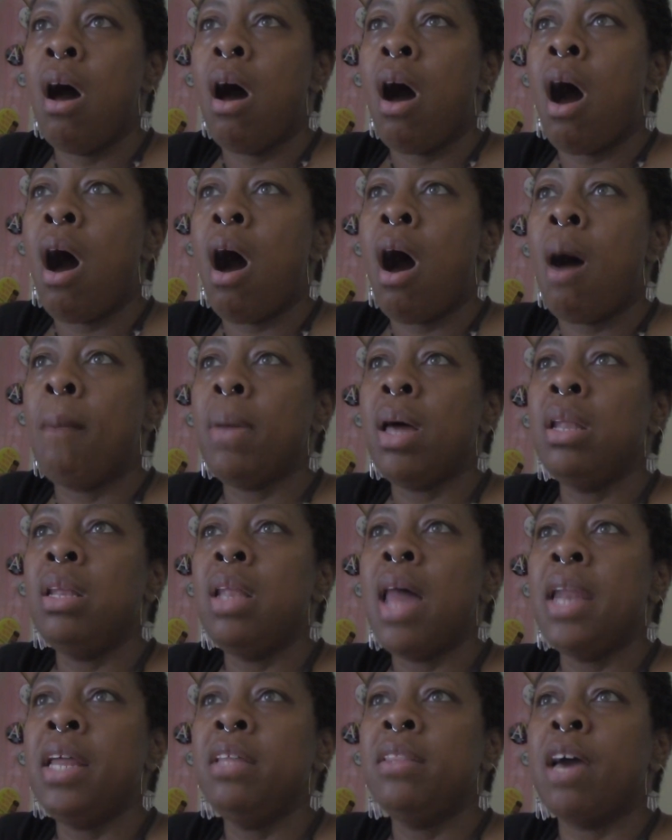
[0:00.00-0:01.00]

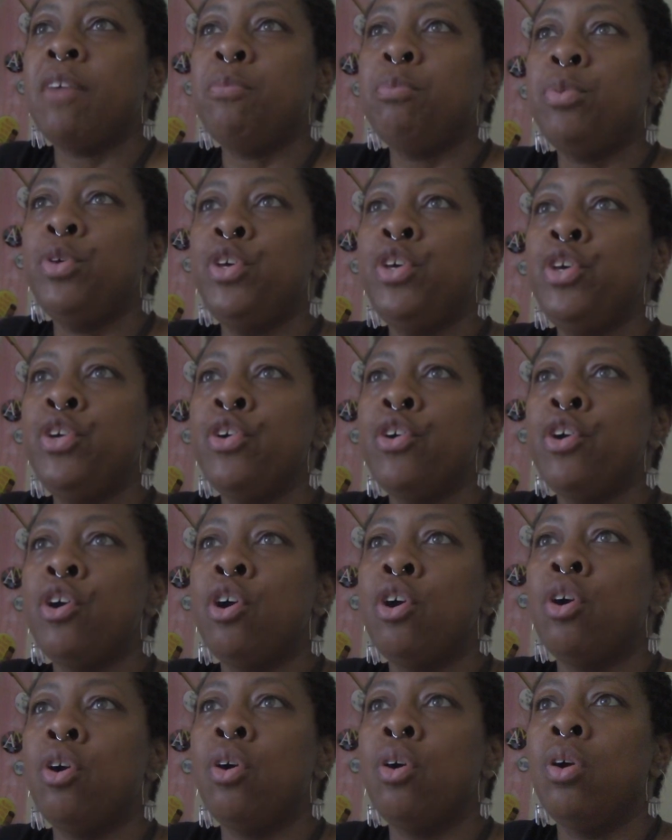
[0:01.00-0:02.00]
Letting that
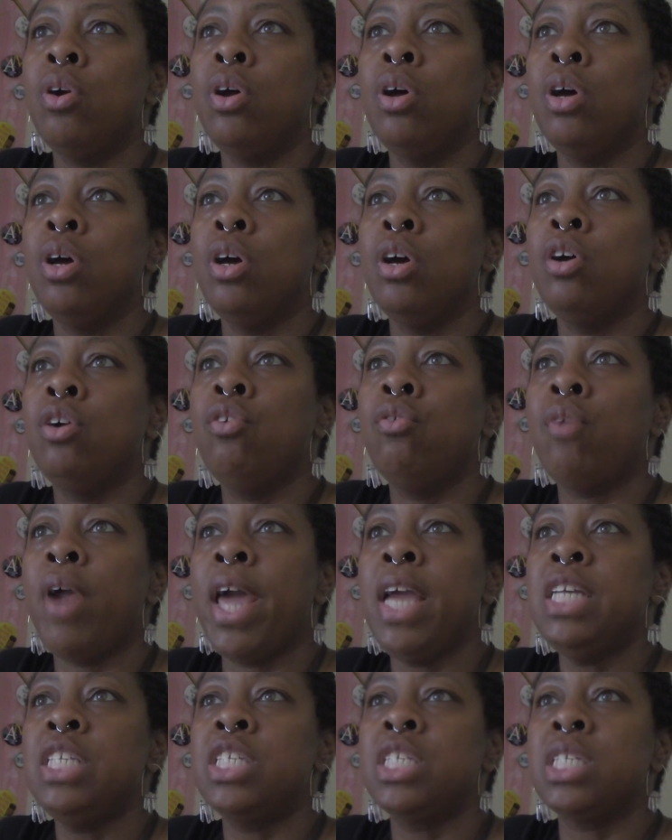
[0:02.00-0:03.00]
pure
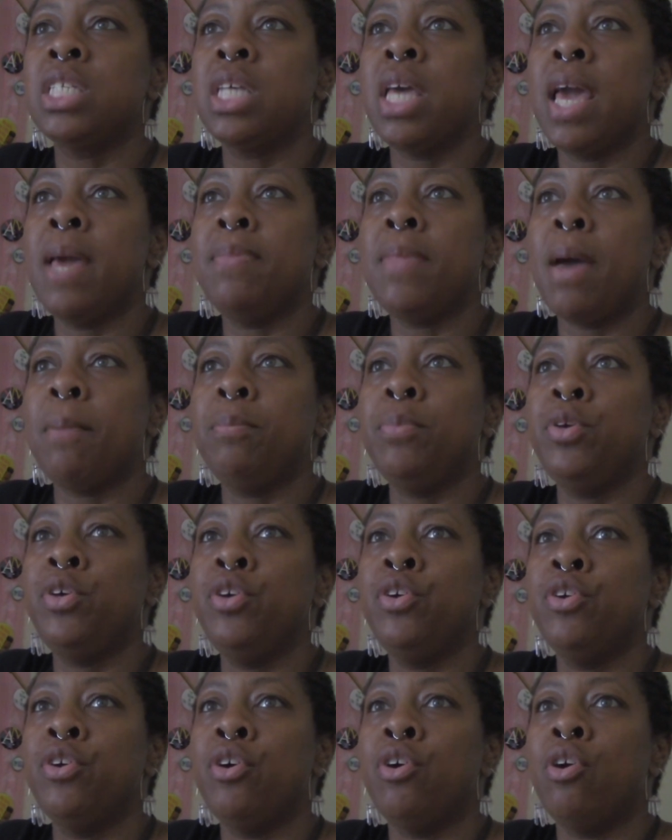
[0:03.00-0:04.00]
grace and that
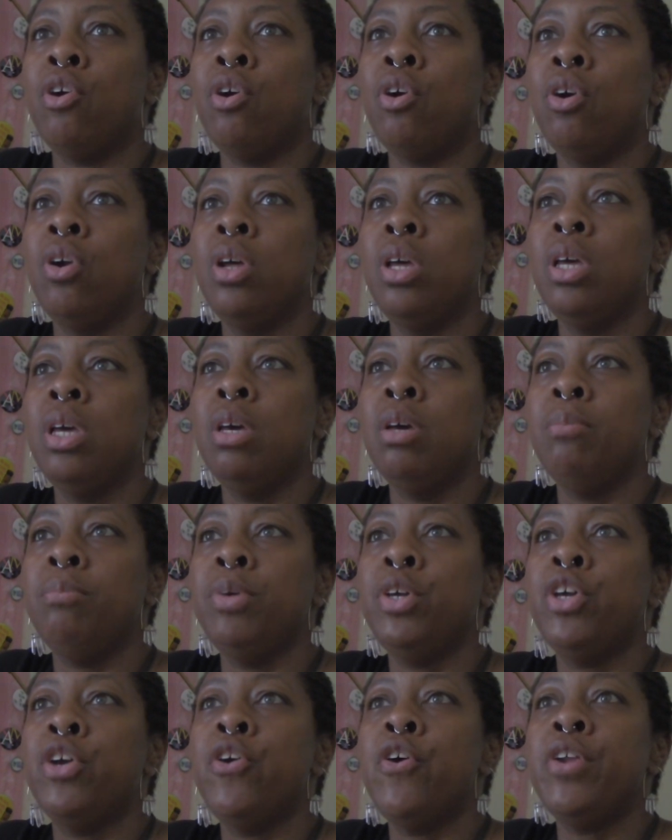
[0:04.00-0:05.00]

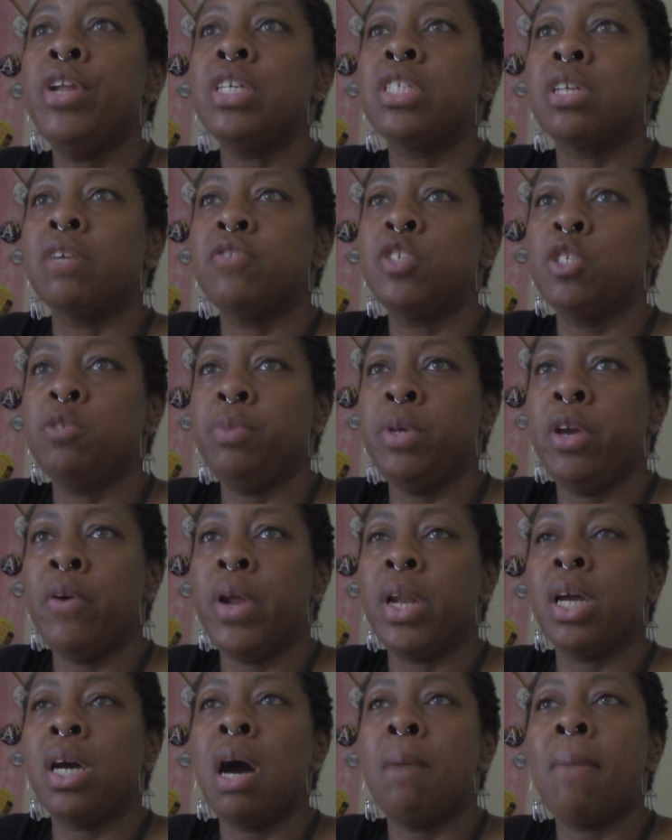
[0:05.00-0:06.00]
pureness of
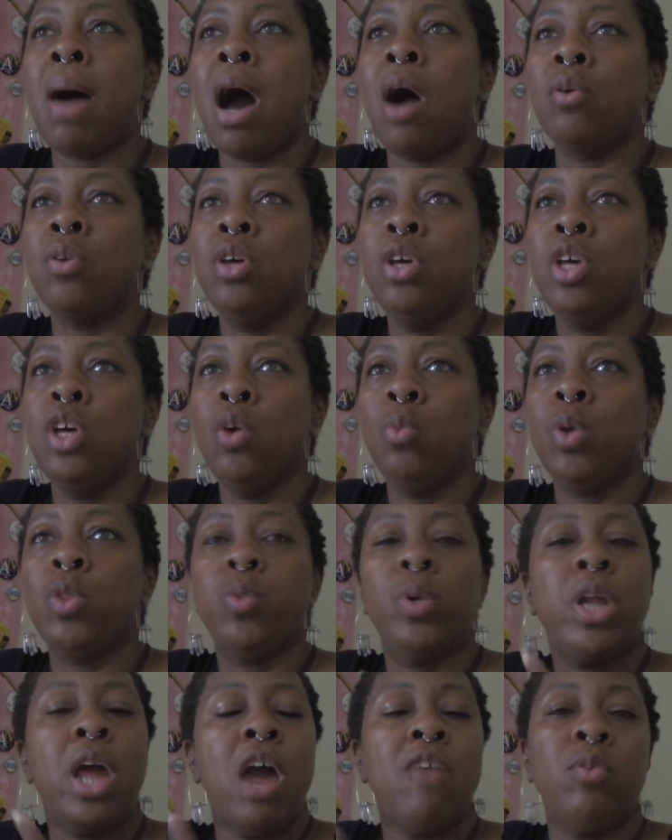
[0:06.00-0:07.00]
spirit come out
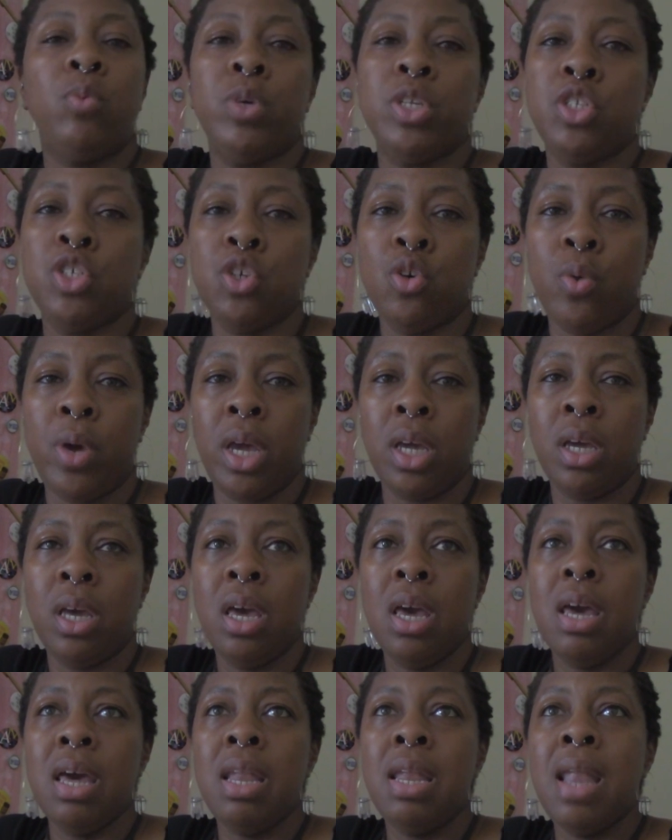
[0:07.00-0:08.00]
with whatever we're doing.
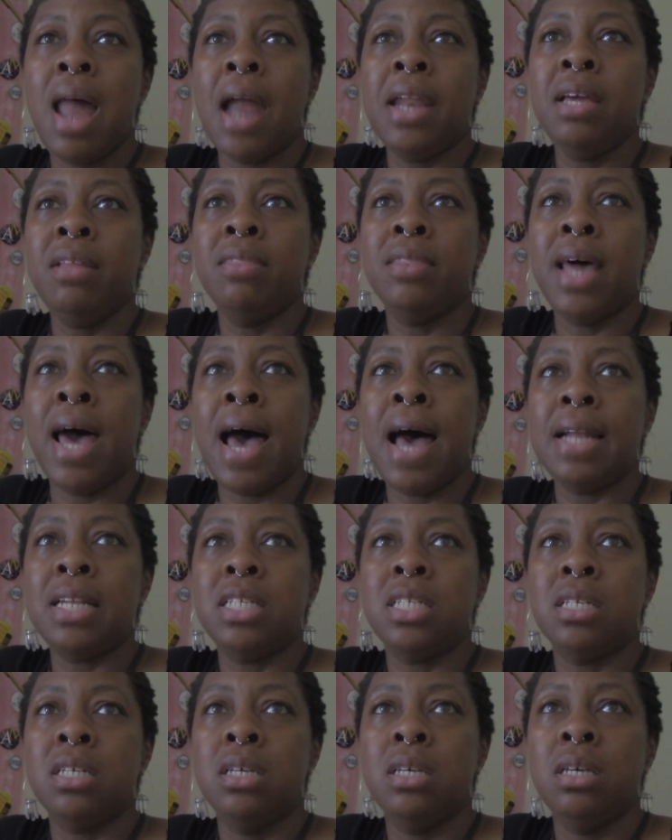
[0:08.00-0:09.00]
Letting
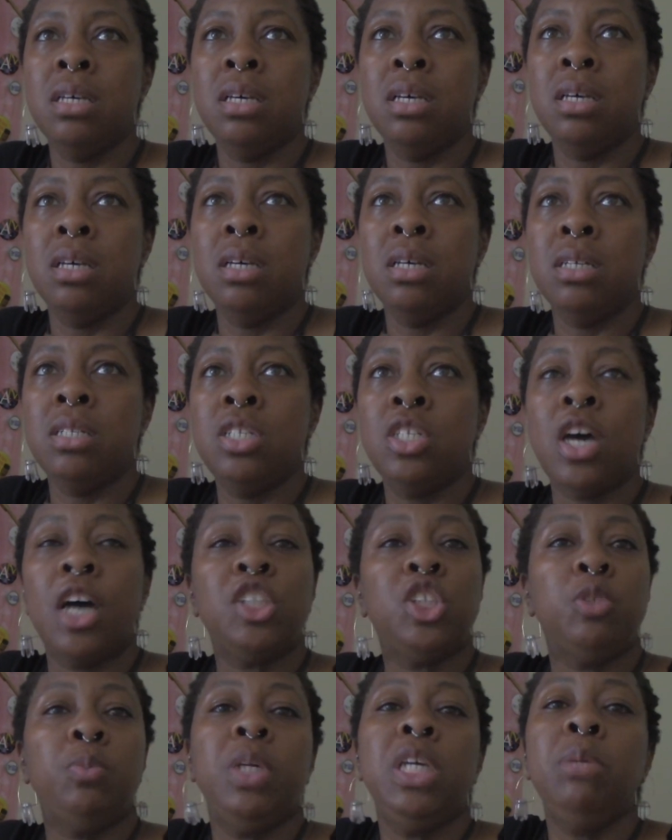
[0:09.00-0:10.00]
that
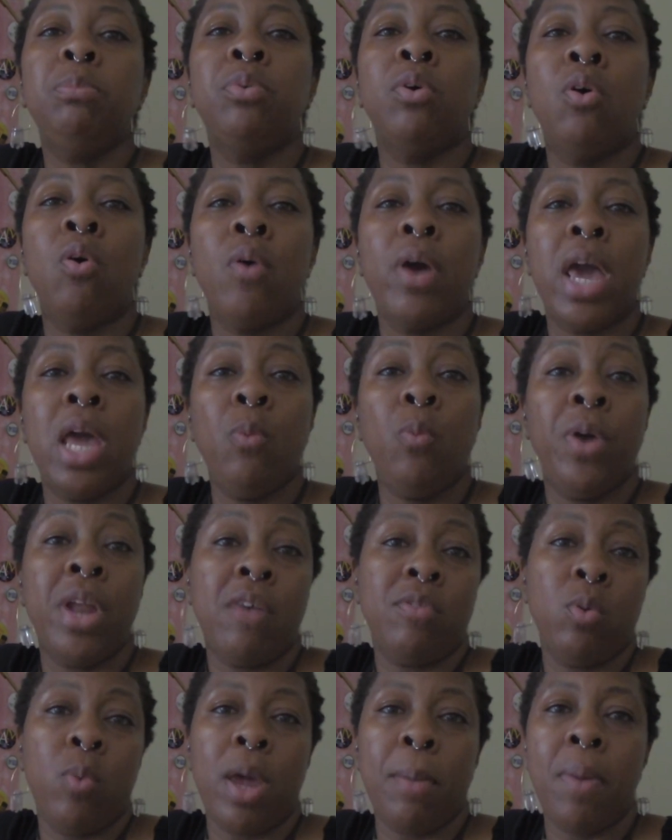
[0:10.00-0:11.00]
touch people in
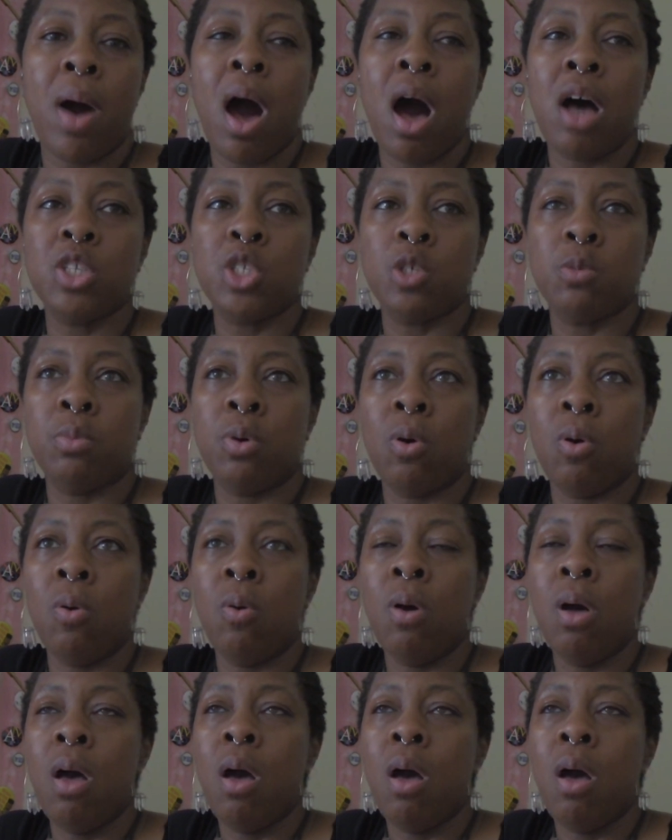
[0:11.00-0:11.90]
whatever way possible.